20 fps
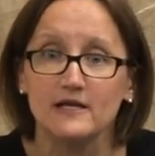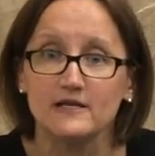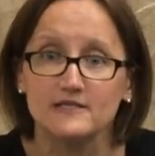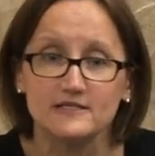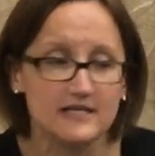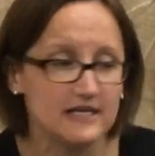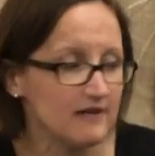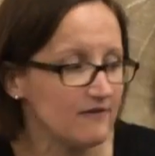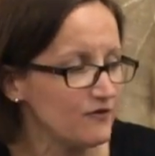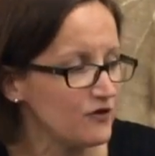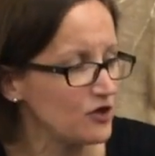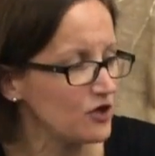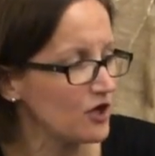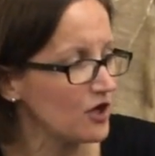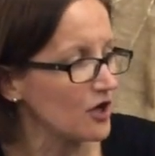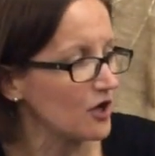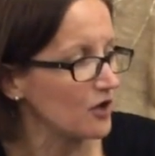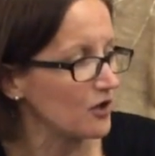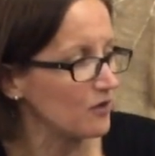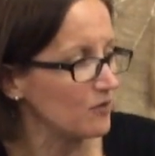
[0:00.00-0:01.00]
See if
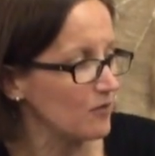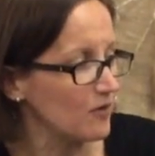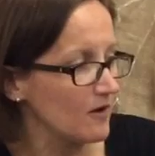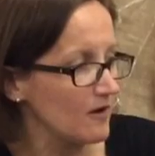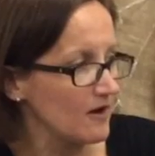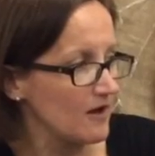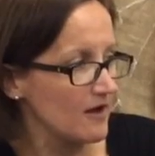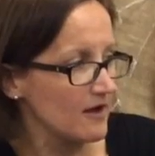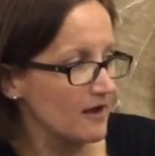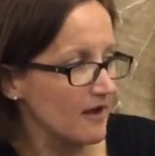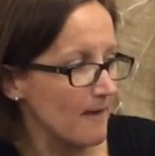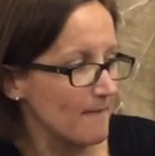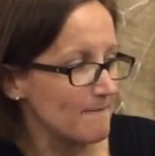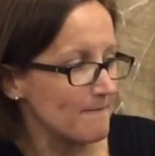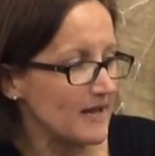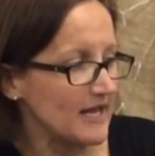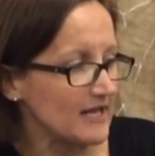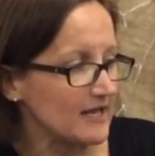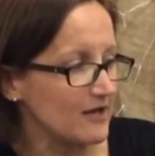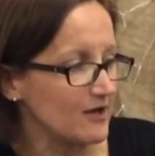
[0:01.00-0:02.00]
you can
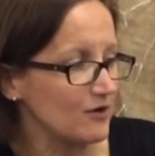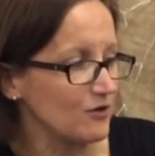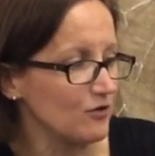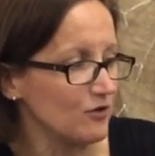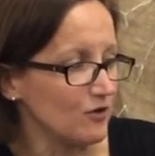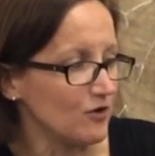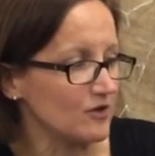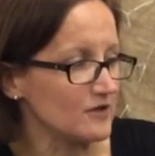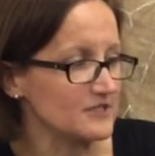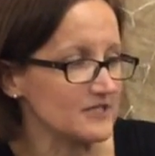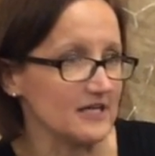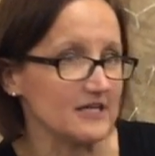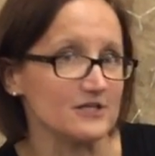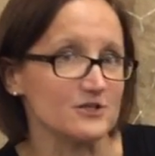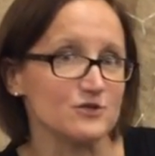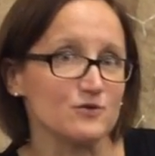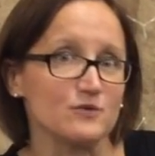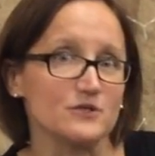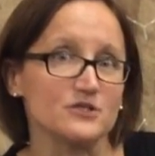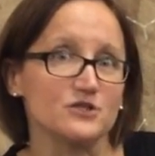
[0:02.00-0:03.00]
make yours
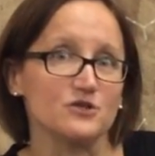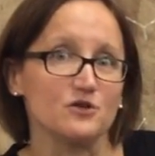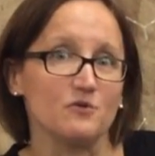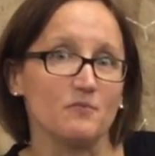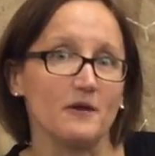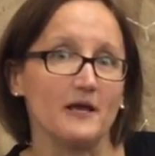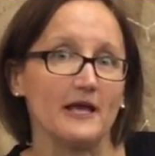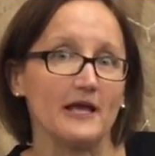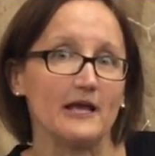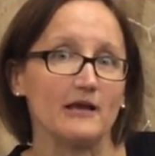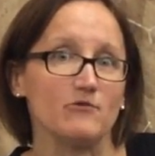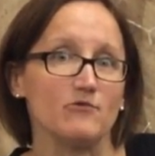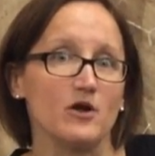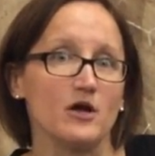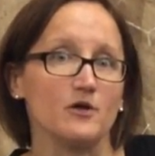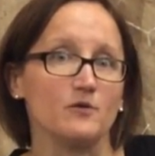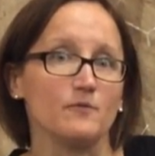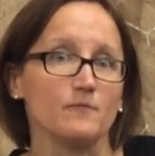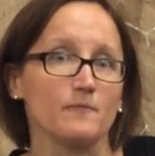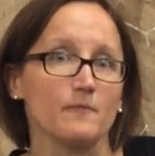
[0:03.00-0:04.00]
into a
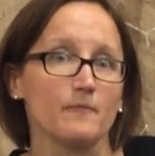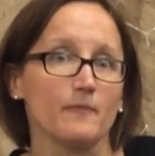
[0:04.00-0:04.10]
superhero.